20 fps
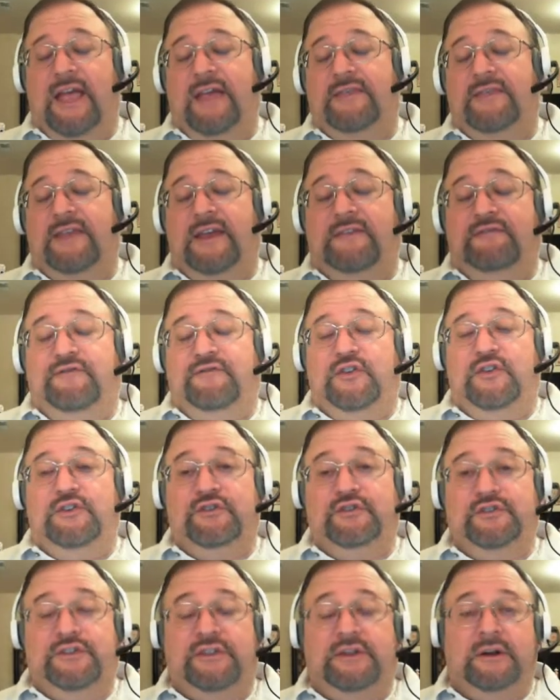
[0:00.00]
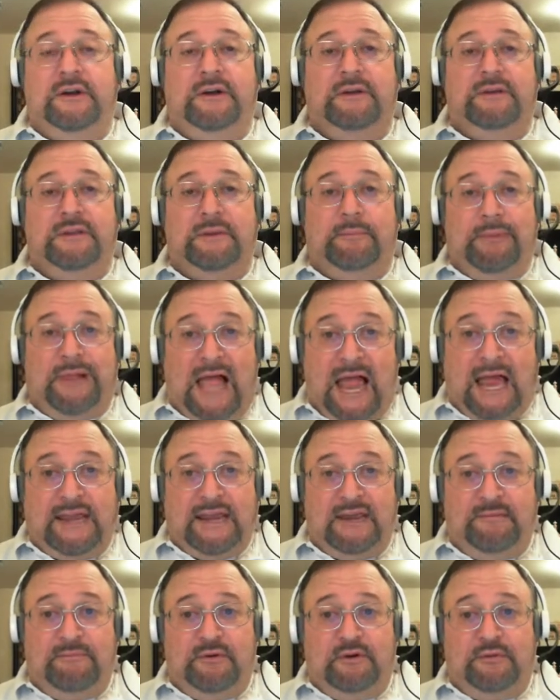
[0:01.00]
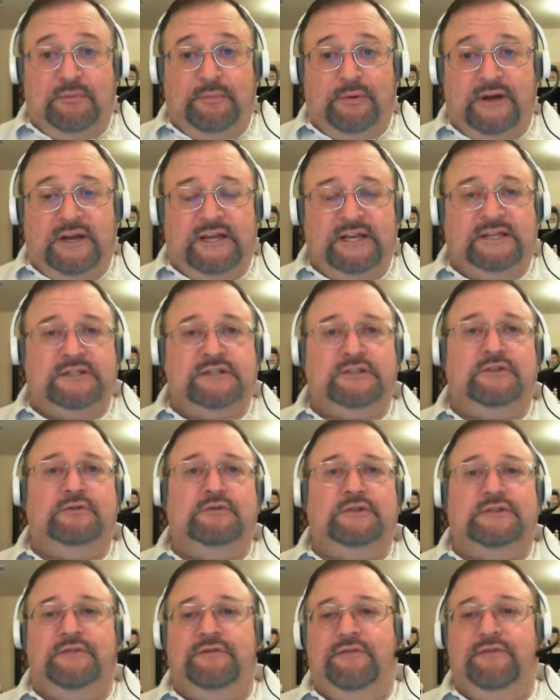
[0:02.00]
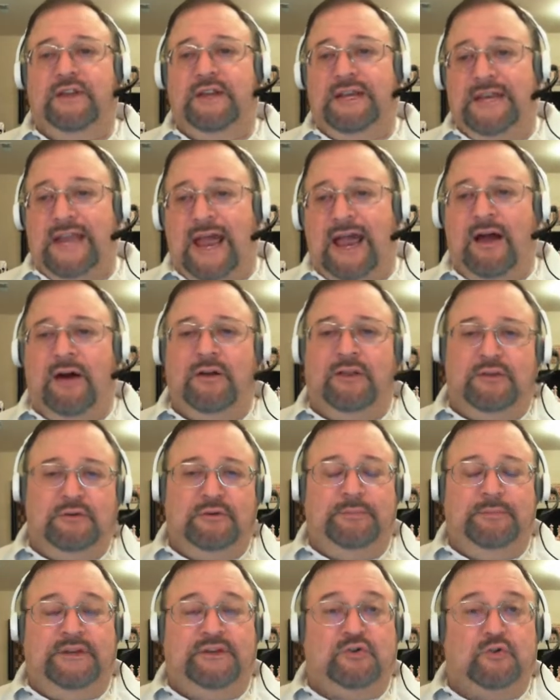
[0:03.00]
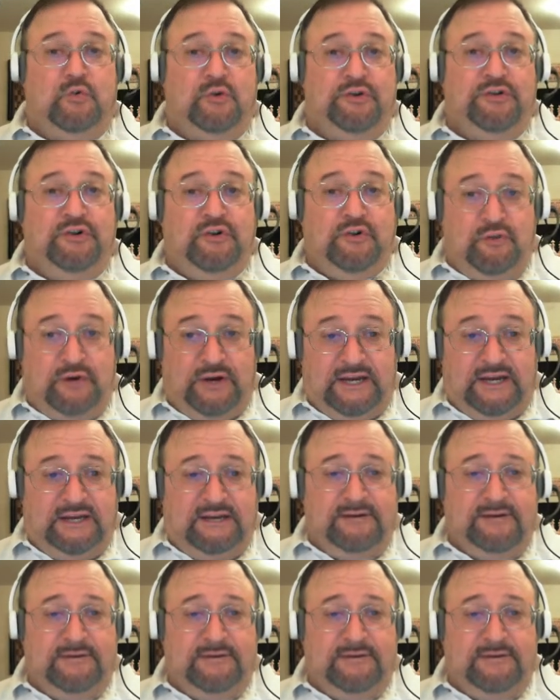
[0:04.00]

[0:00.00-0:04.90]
they've used the black hymnal pretty exclusively, now a little bit toward the green.